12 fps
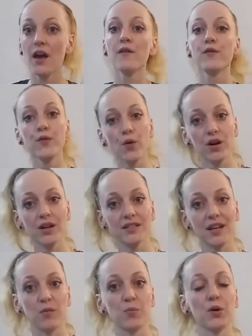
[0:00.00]
For
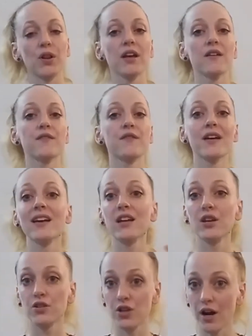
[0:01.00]
example, if
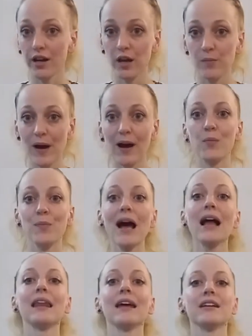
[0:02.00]
you're talking about
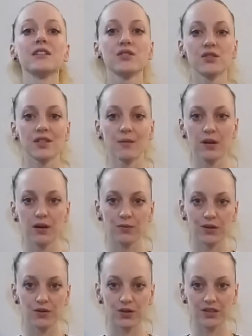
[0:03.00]
ballet, so somebody
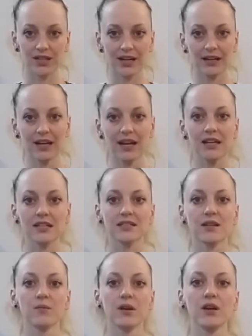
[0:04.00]
with good technique is
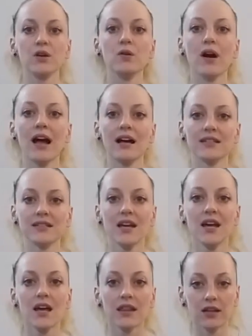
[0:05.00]
somebody who has
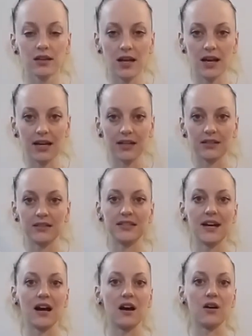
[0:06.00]
the lines
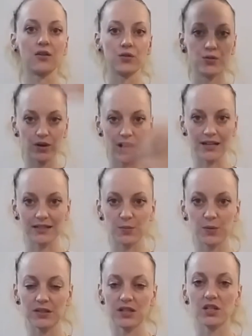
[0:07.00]
down, who has the
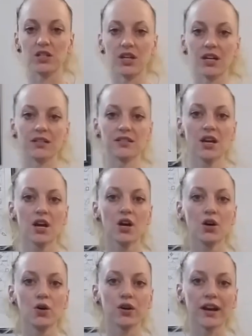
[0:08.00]
positions,
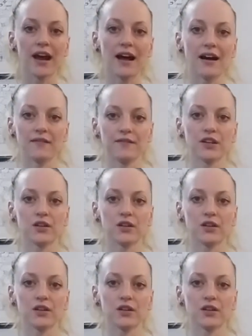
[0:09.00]
who can have,